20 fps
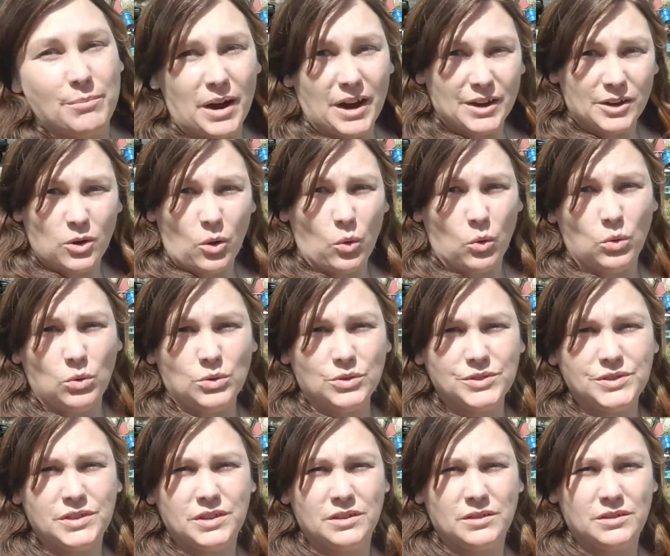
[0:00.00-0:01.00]
My
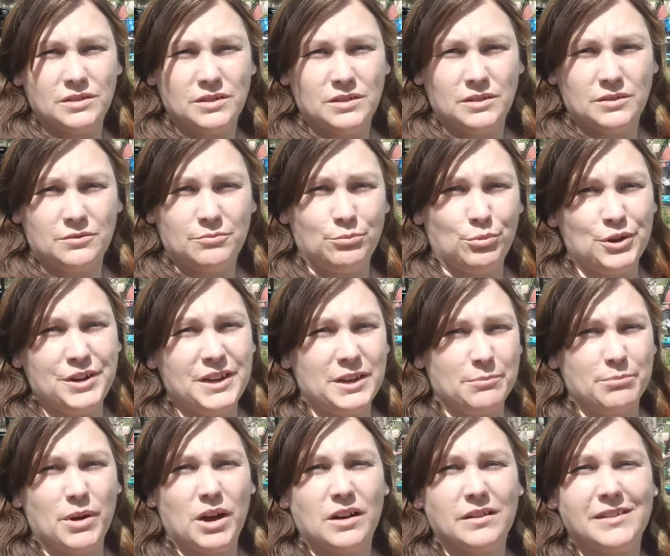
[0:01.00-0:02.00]
old
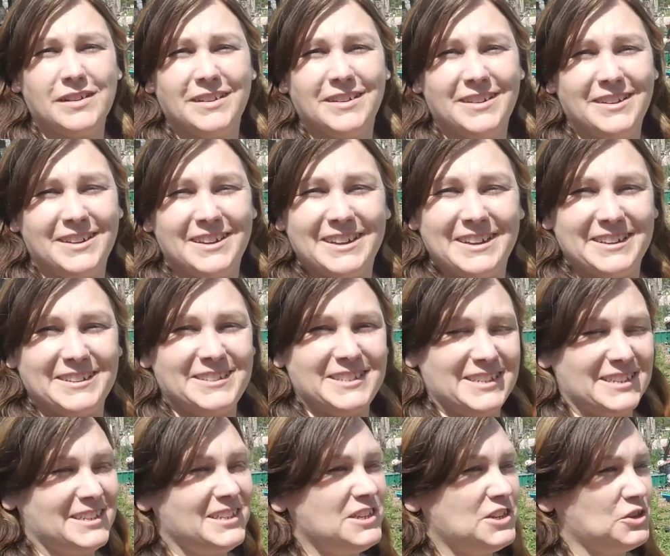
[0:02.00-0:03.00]
breeding buck is
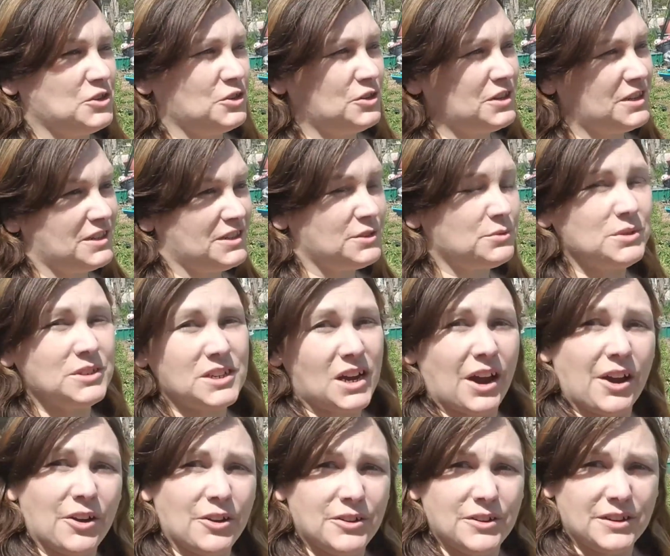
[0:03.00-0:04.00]
in here. He's
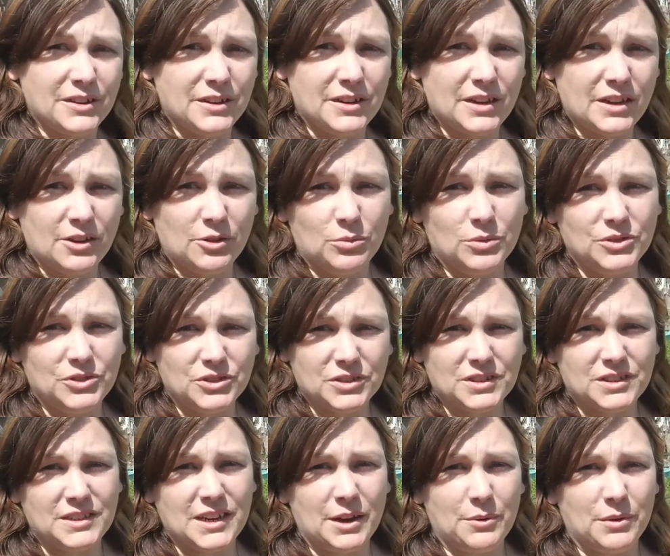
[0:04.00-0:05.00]
retired and he will
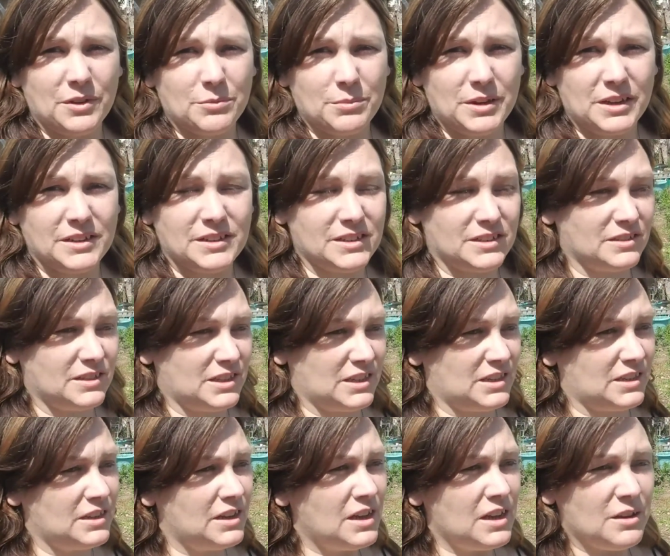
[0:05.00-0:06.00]
just stay with me until
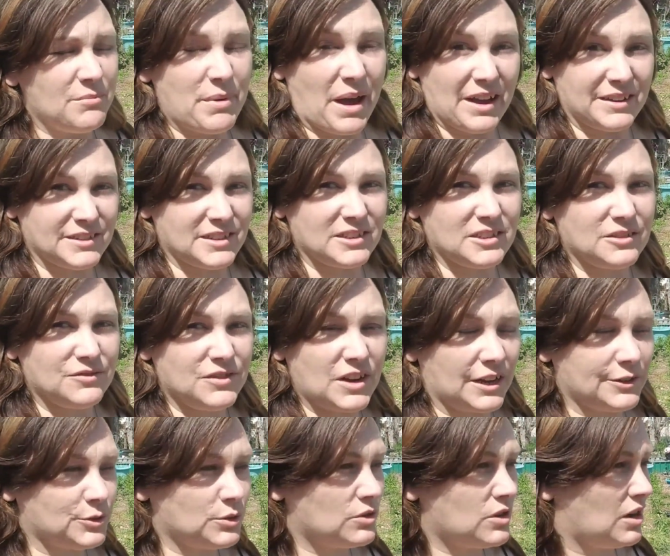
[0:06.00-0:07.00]
he passes of
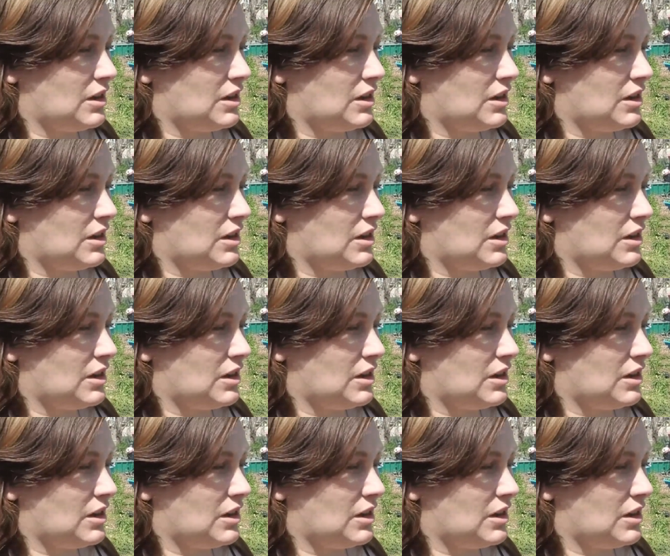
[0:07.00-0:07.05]
natural